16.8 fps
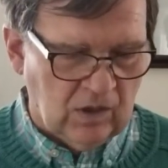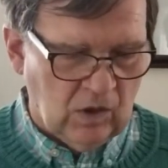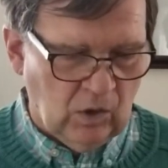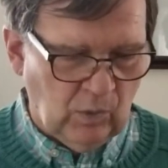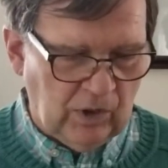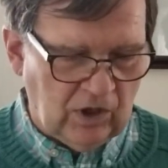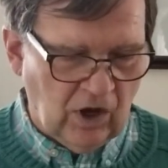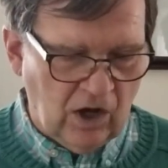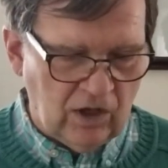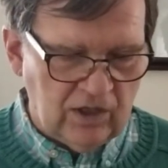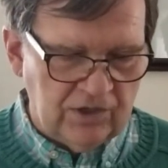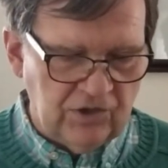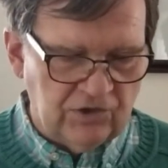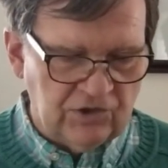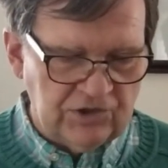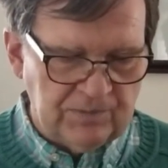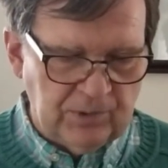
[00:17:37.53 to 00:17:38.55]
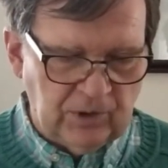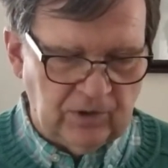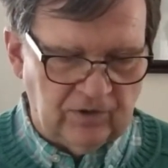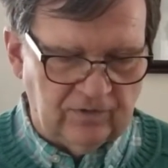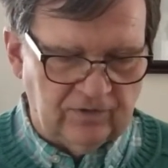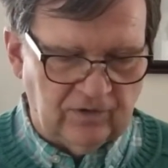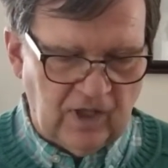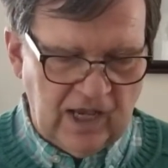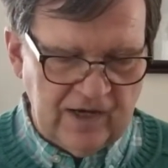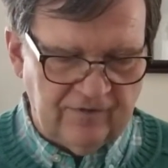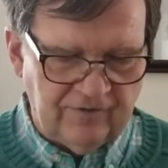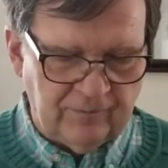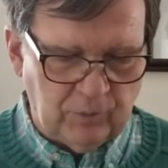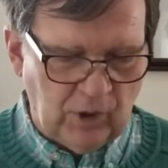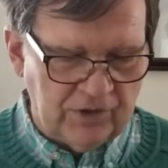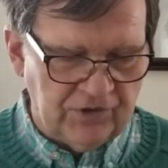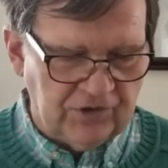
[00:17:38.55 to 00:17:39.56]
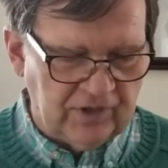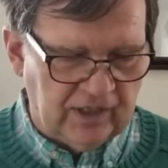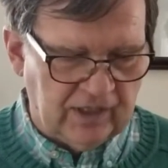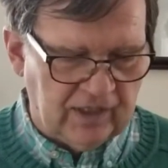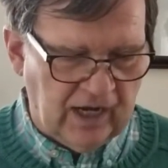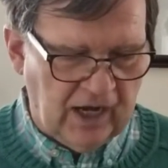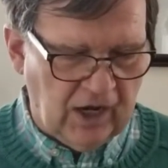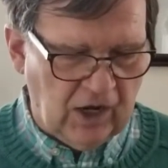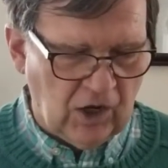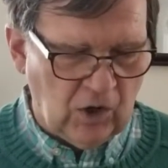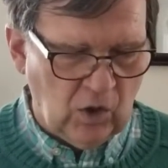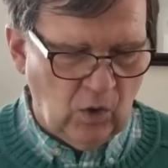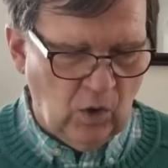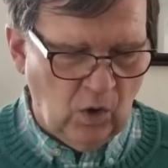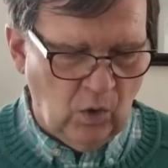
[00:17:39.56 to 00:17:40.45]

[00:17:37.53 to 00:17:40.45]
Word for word: We call on your spirit of life present in air,